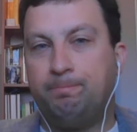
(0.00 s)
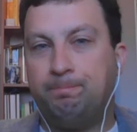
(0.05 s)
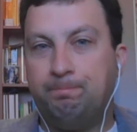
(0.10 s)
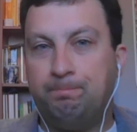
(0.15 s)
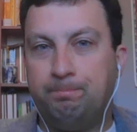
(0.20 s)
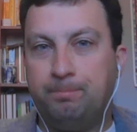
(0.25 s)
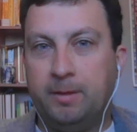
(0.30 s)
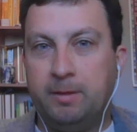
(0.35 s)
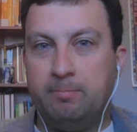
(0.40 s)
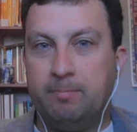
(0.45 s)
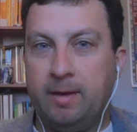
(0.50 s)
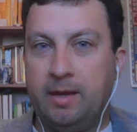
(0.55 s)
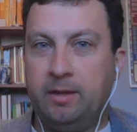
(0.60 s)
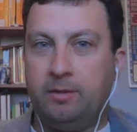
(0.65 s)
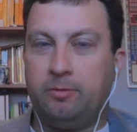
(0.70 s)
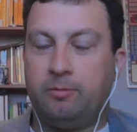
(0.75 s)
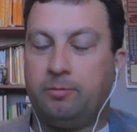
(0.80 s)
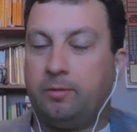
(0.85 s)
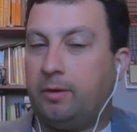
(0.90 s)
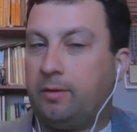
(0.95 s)
The
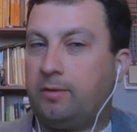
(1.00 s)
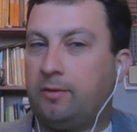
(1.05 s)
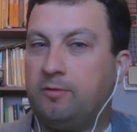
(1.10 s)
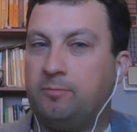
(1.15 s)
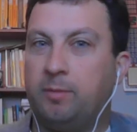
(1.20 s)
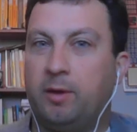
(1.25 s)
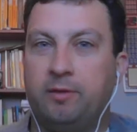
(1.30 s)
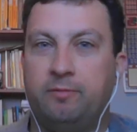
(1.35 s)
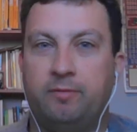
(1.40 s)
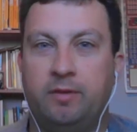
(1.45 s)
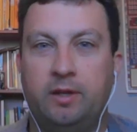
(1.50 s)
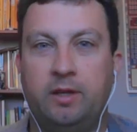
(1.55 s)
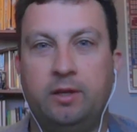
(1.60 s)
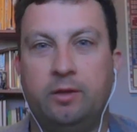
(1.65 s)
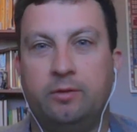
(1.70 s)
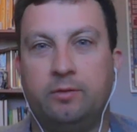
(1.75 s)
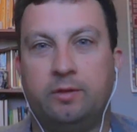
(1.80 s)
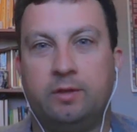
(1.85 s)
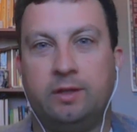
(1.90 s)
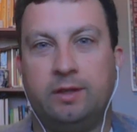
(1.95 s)
main thrust of my
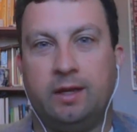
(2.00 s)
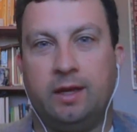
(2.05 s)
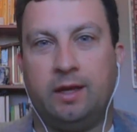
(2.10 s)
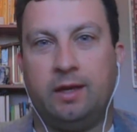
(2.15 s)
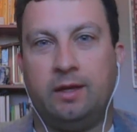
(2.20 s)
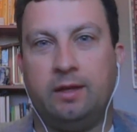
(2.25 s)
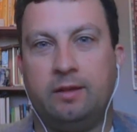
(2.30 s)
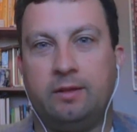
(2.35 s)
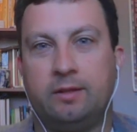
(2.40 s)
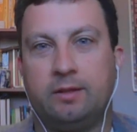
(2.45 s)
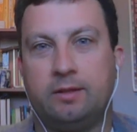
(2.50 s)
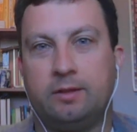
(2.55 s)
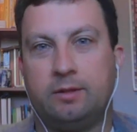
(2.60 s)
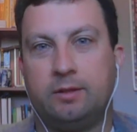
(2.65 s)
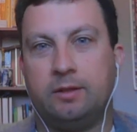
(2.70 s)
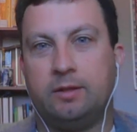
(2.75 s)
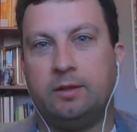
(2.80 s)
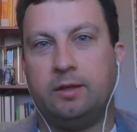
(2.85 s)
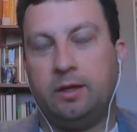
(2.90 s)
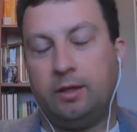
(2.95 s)
video today is
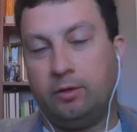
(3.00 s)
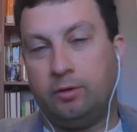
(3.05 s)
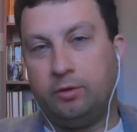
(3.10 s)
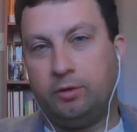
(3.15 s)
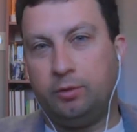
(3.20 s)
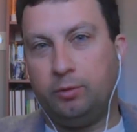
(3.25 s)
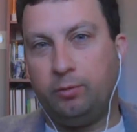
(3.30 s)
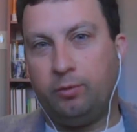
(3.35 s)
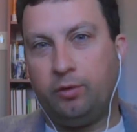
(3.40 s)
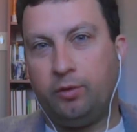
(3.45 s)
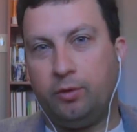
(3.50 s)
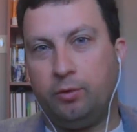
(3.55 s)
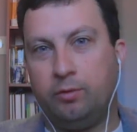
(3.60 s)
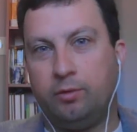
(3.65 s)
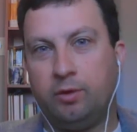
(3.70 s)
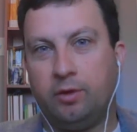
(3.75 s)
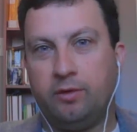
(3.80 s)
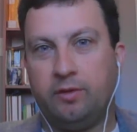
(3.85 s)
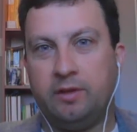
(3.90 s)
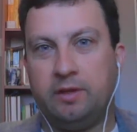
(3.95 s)
to introduce you
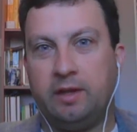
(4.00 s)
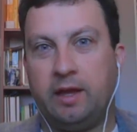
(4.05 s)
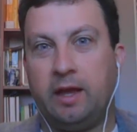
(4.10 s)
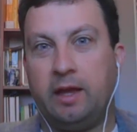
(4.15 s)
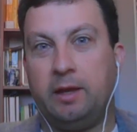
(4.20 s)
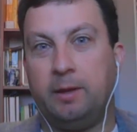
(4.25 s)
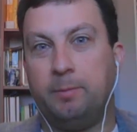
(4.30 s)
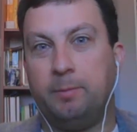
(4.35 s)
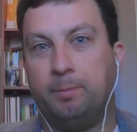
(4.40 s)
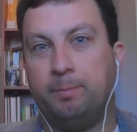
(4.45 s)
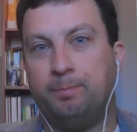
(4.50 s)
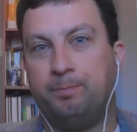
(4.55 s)
to the name